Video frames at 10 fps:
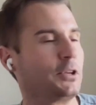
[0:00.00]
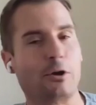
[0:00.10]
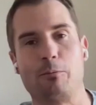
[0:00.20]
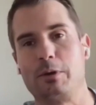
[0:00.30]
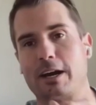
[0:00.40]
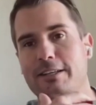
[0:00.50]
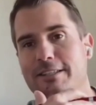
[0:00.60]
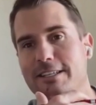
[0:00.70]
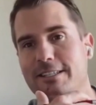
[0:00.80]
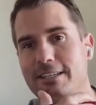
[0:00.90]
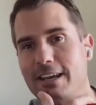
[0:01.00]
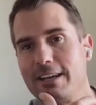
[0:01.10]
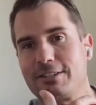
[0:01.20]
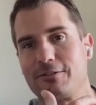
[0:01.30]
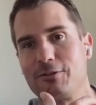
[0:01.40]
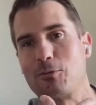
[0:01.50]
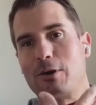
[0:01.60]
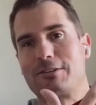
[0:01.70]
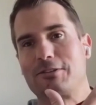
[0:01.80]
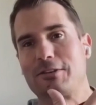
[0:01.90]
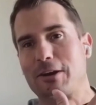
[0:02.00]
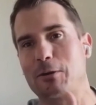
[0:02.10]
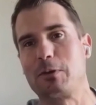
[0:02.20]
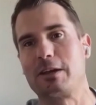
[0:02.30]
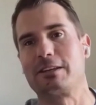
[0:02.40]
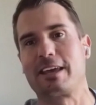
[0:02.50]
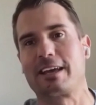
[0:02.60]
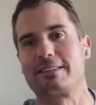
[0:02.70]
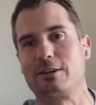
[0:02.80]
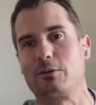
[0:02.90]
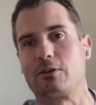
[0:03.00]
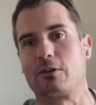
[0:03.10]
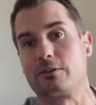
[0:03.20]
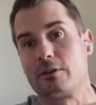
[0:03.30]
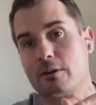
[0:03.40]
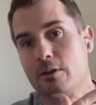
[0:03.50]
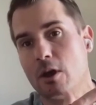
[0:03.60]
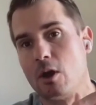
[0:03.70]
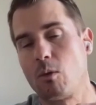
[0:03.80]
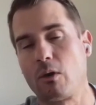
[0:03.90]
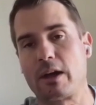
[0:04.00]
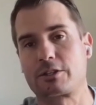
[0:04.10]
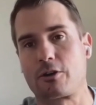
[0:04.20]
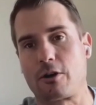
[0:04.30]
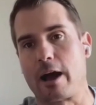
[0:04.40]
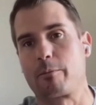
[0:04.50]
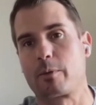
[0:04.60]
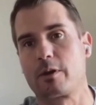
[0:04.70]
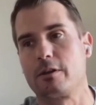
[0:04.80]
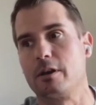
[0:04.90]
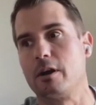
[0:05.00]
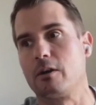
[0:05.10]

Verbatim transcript: you know, bitch if you went to therapy and can't deal with it on your own. Well, that's crap. You